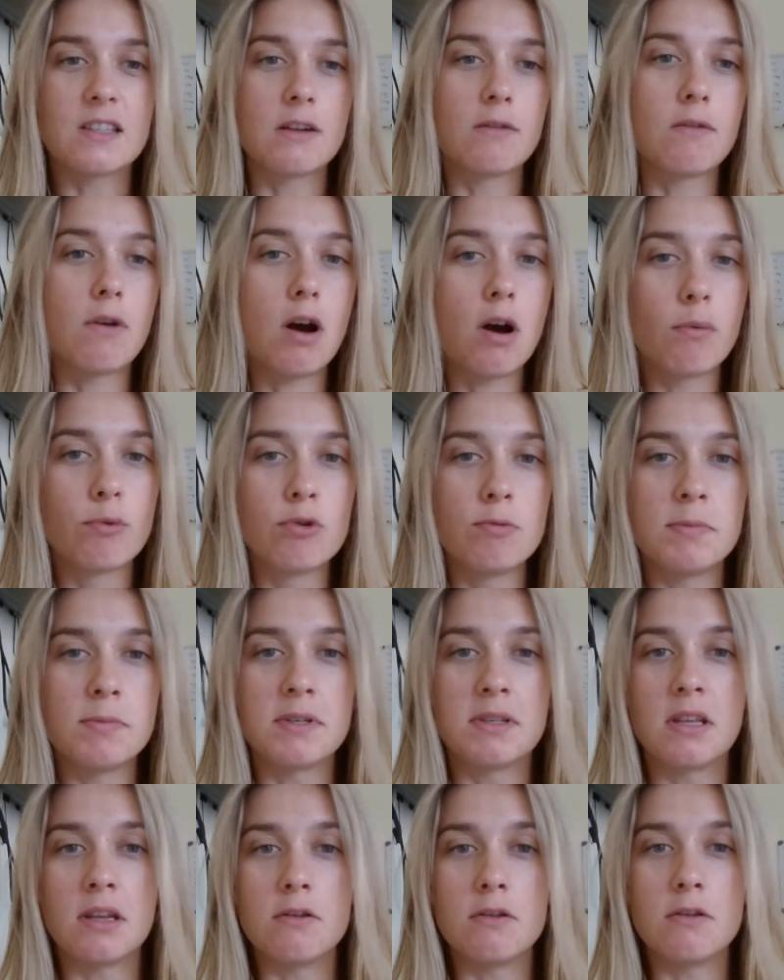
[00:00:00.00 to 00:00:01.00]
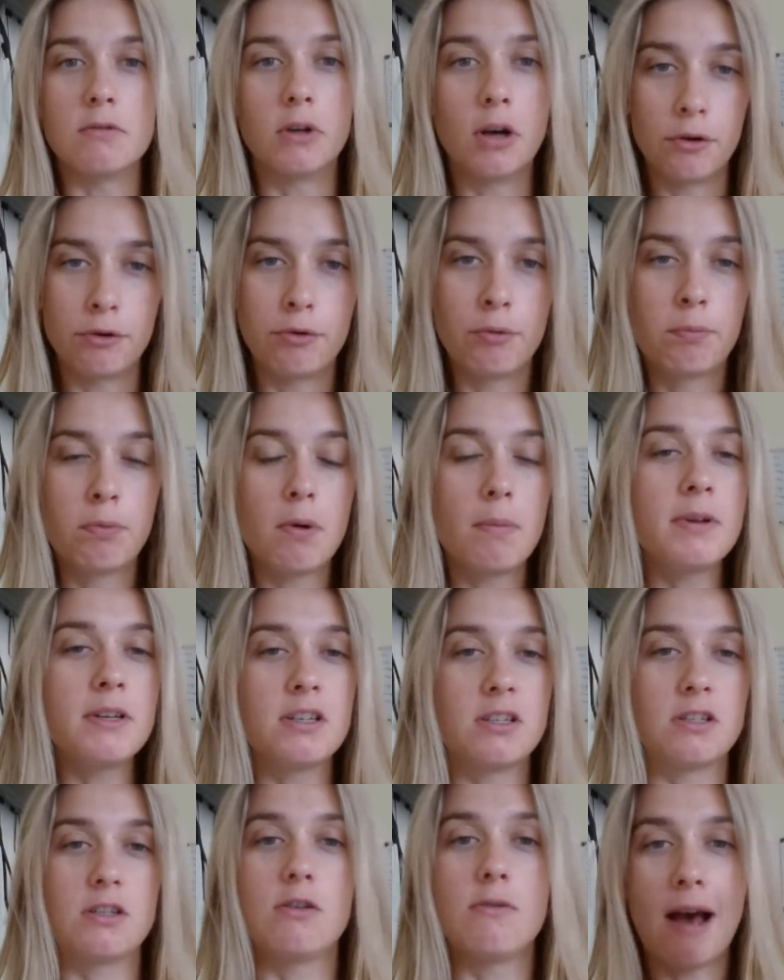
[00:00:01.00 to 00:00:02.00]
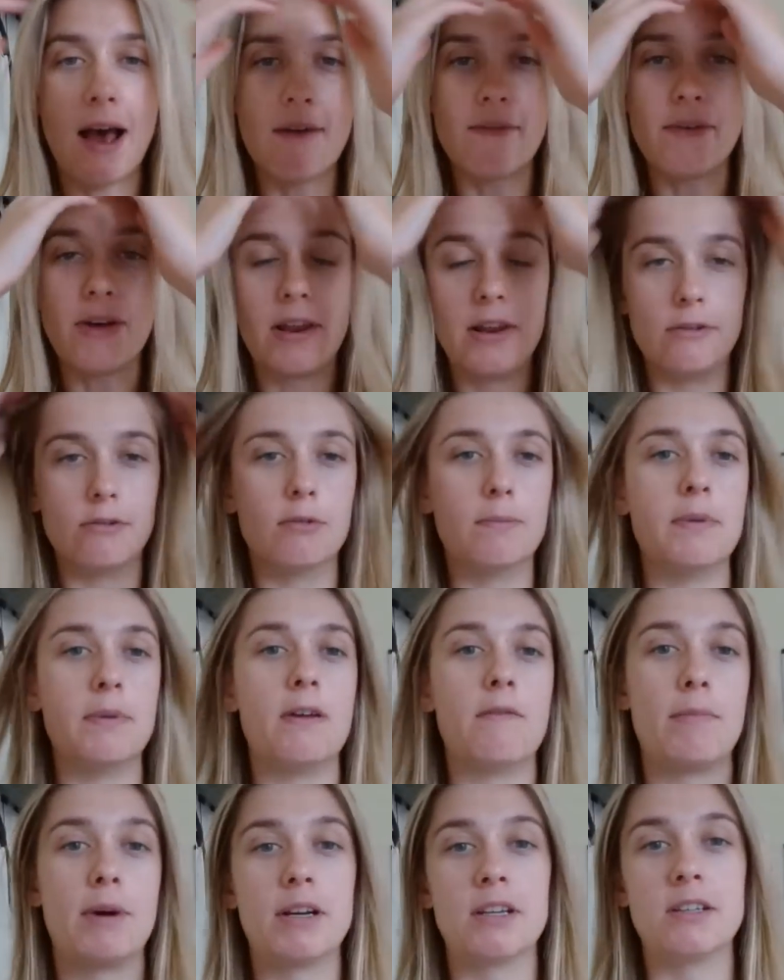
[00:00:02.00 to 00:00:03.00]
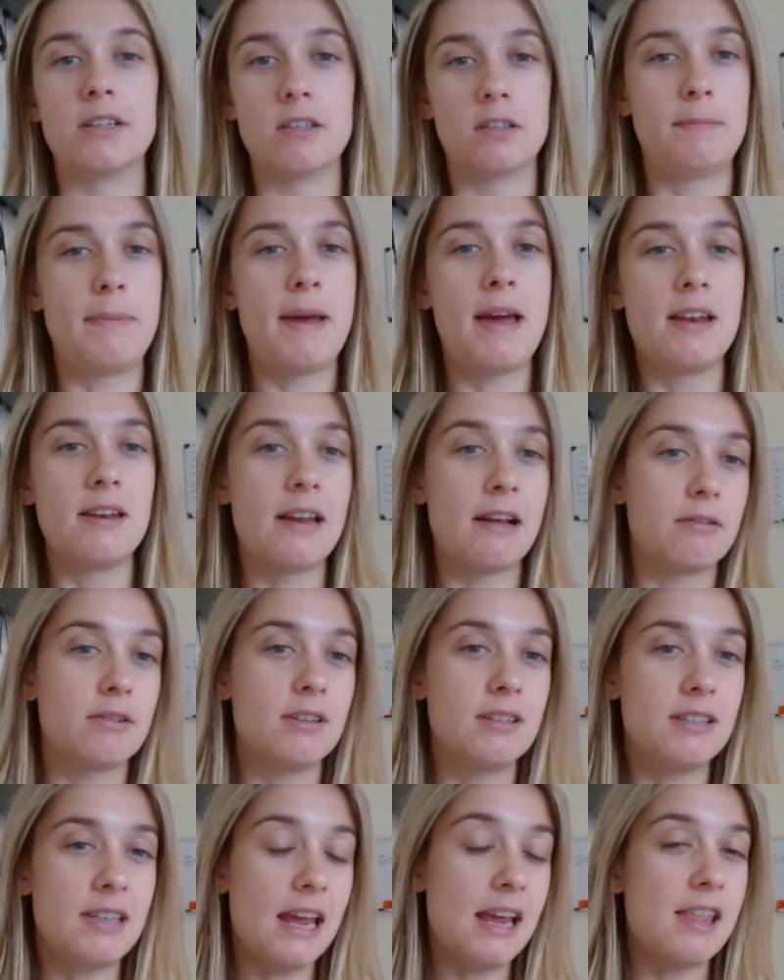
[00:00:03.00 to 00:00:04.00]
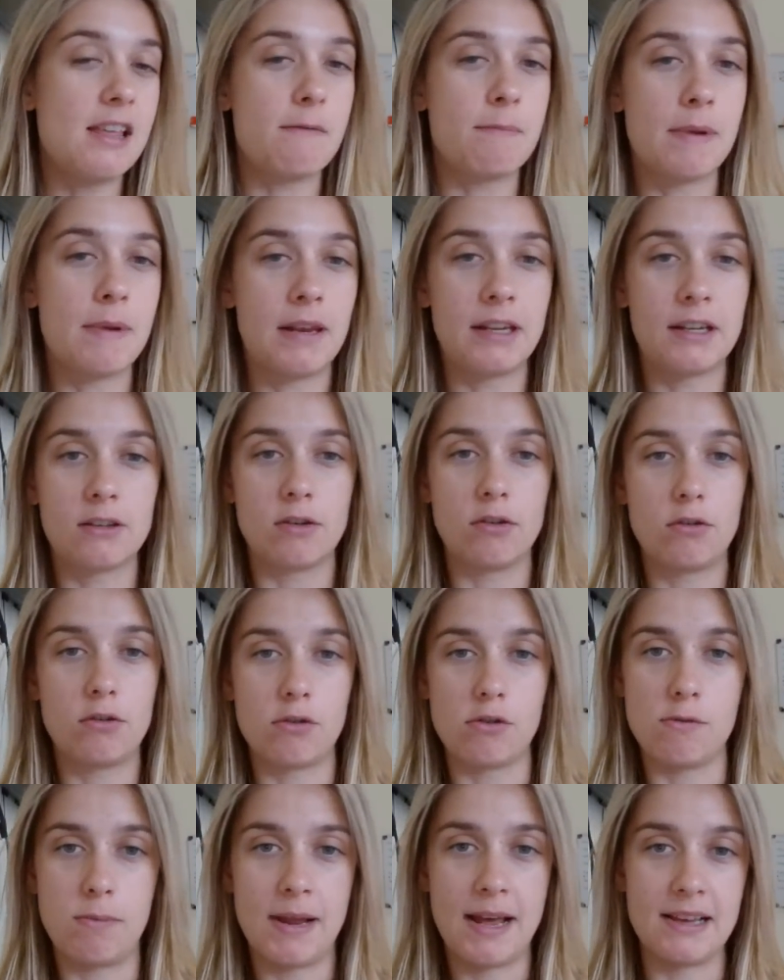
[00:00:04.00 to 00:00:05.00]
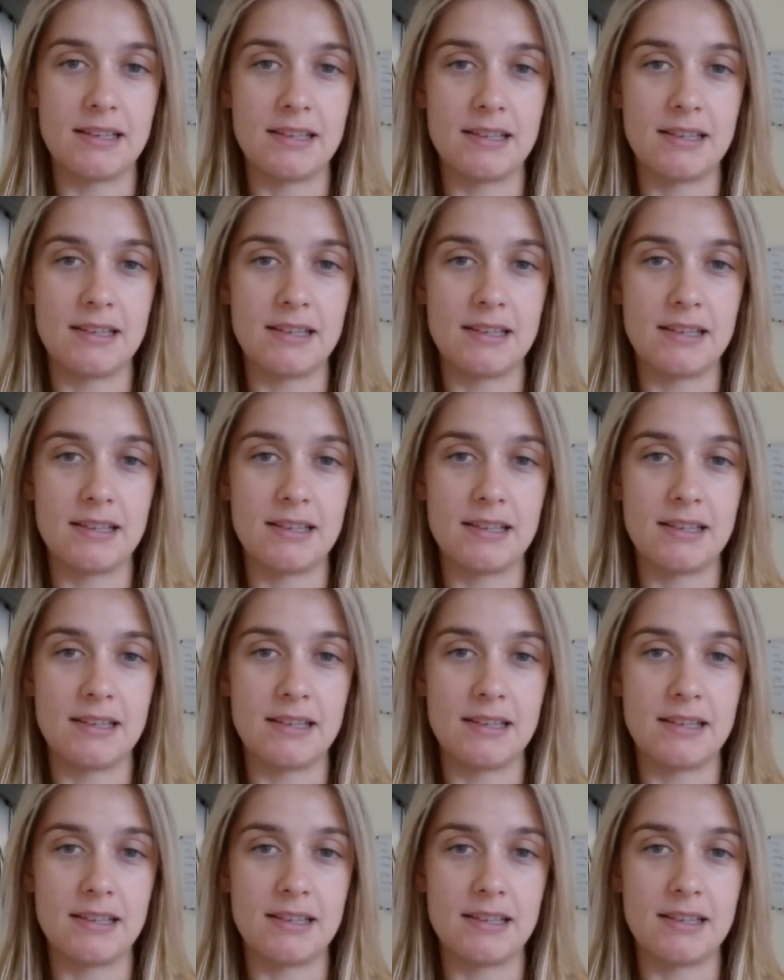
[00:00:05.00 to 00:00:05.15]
there are rumours that Newcastle probably still have a little bit of money to spend. Now, today they've been linked to two players.